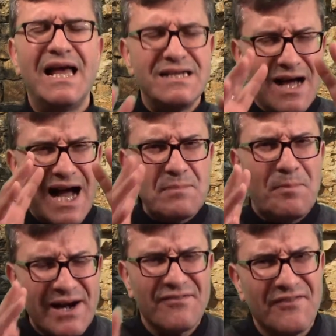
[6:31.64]
And I
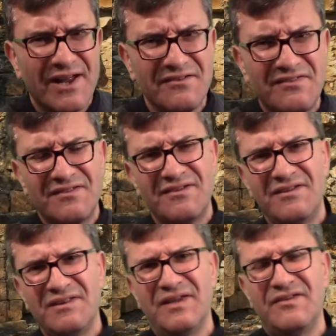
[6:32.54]
paraphrase
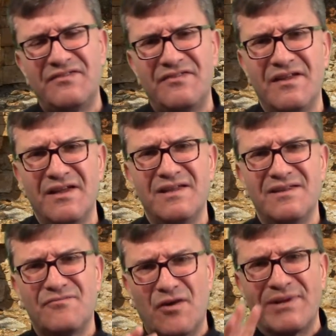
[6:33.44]
this
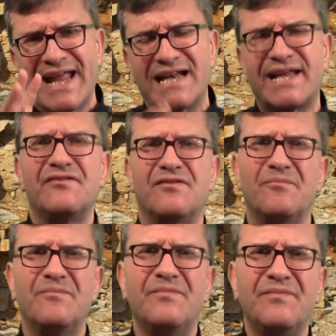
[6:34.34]
from the
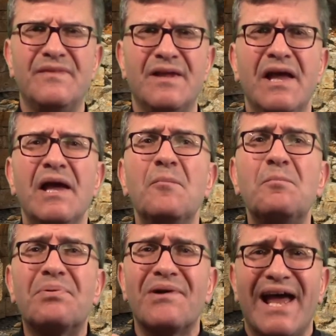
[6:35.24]
Catechism.
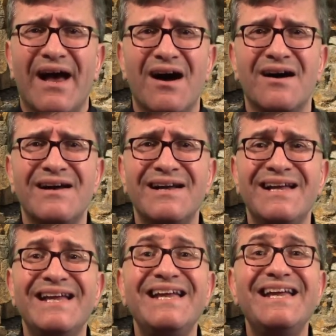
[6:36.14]
Prayer,
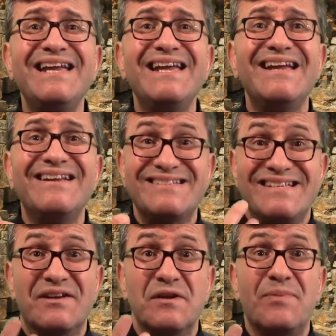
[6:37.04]

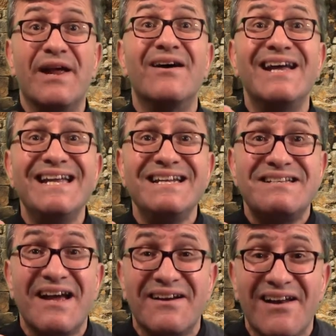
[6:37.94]
secret prayer,
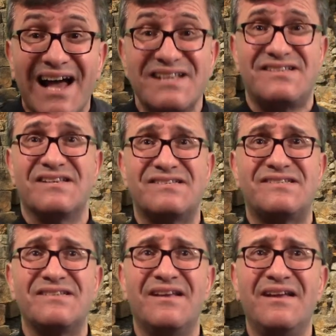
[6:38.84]

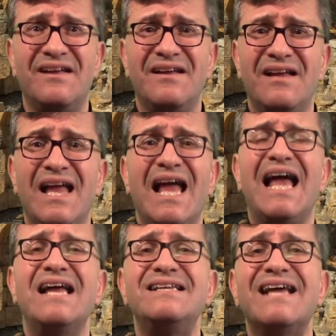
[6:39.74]
internalizes
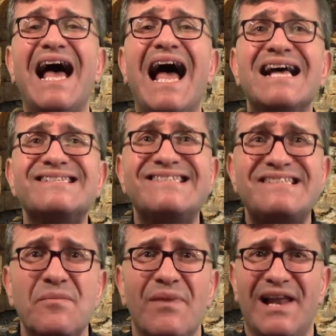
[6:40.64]
and
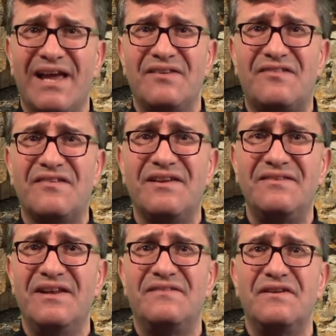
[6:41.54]
assimilates
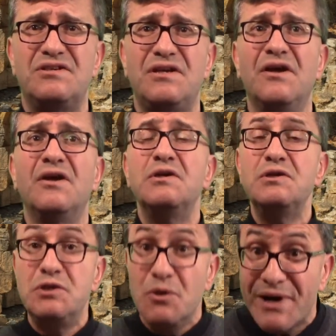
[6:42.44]
the liturgy
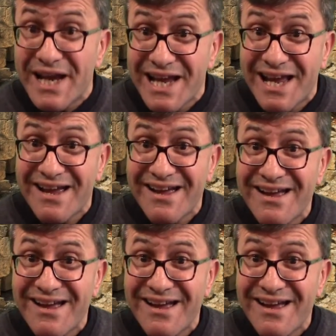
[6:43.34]
during